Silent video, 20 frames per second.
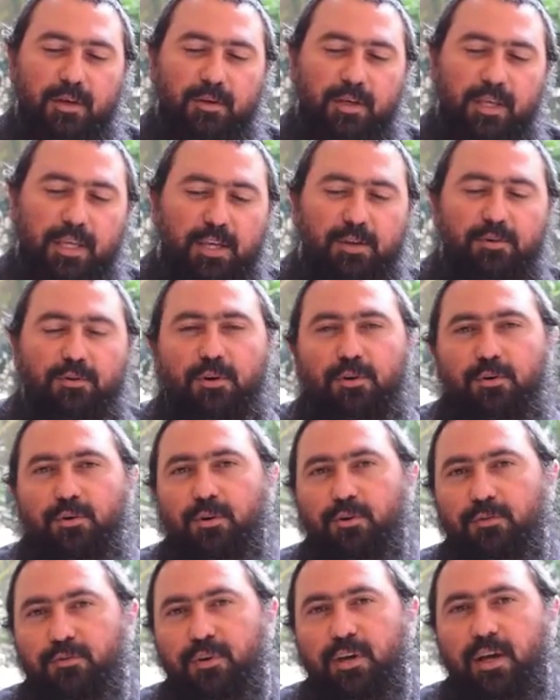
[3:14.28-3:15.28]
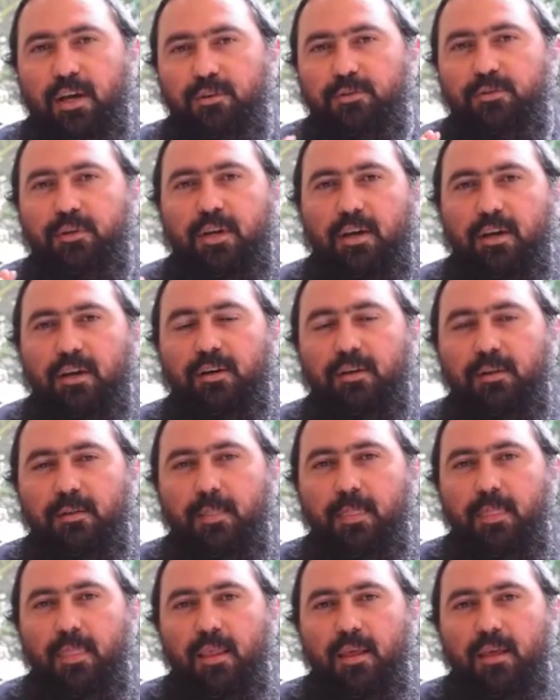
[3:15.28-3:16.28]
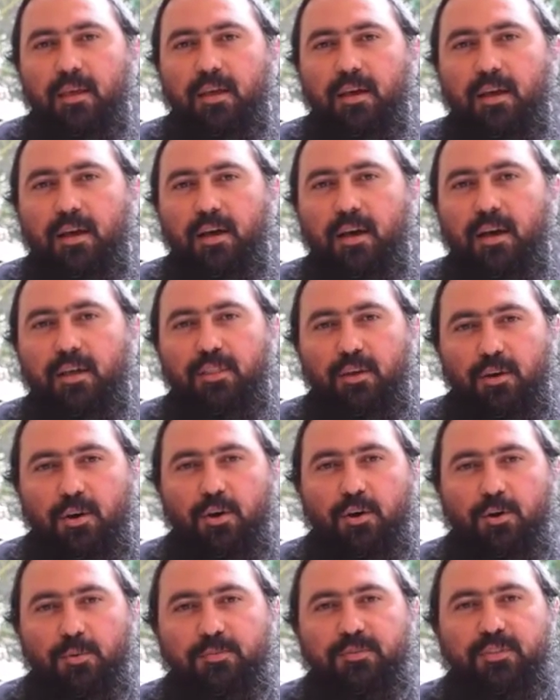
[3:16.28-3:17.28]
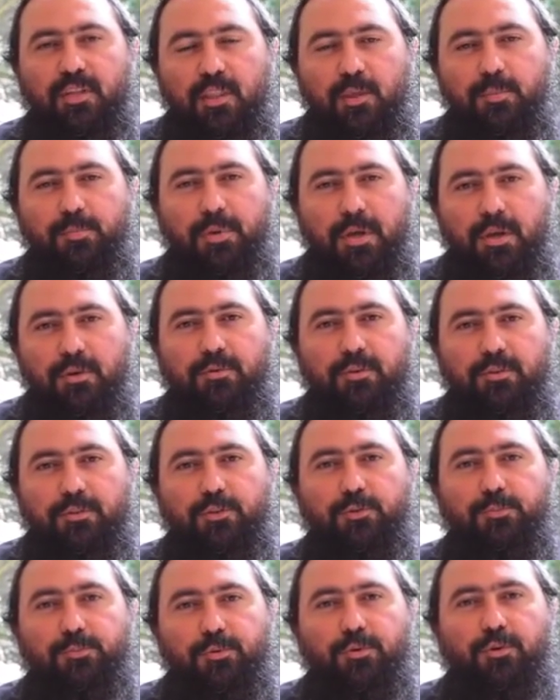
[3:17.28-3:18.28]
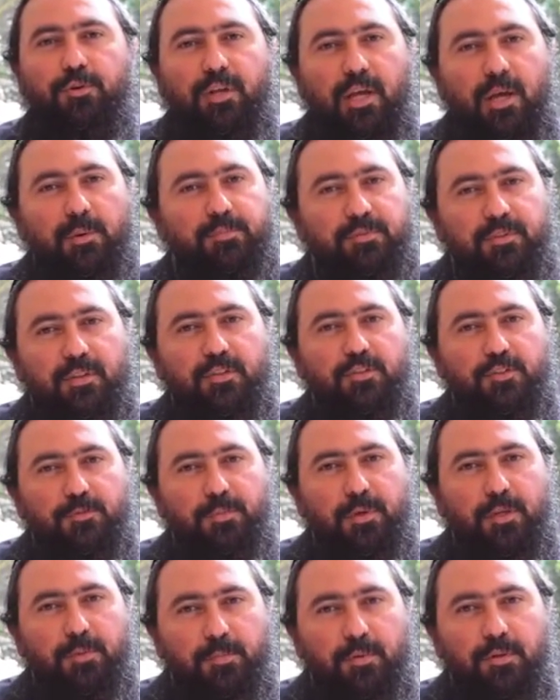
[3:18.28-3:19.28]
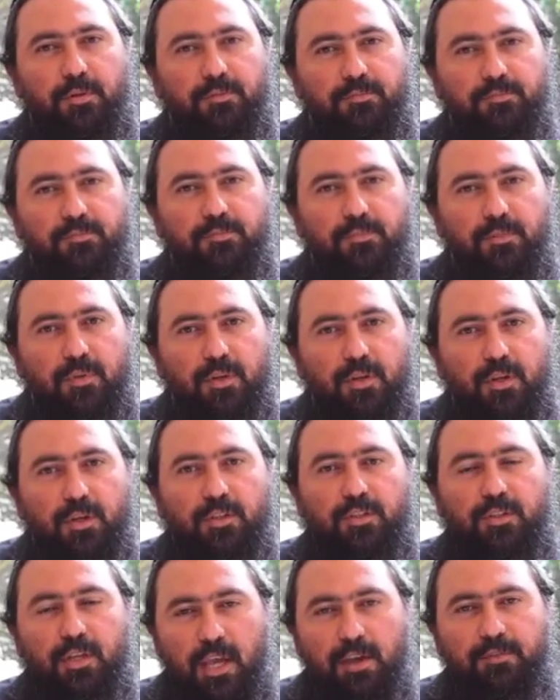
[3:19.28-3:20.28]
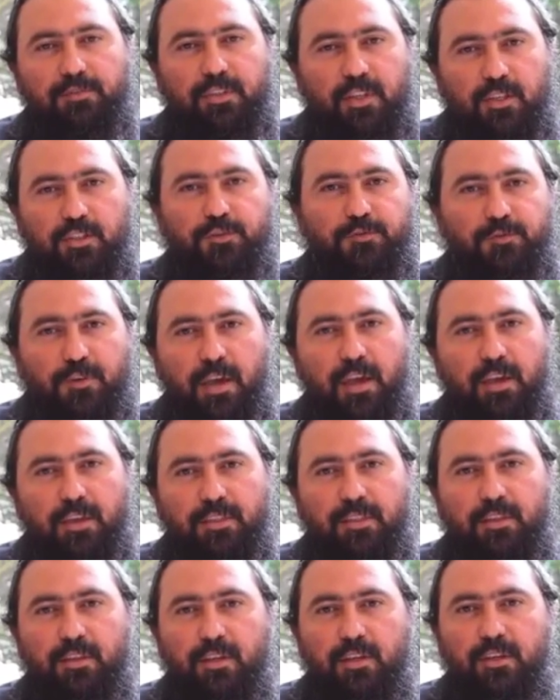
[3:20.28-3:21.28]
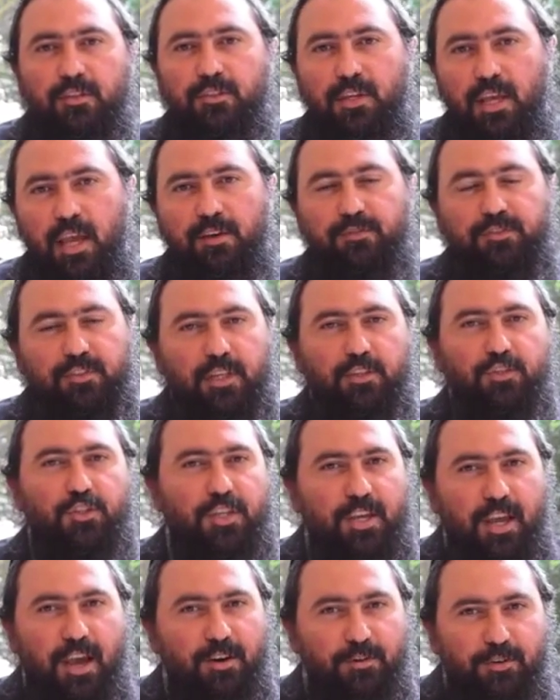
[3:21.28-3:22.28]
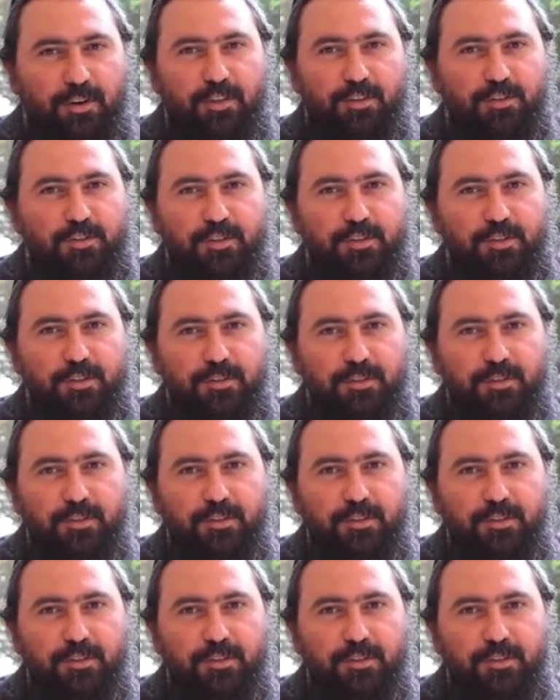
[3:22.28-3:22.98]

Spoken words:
hero of Chanukah are the homes, are the parents who brought up such people. To have such faith, to have such courage,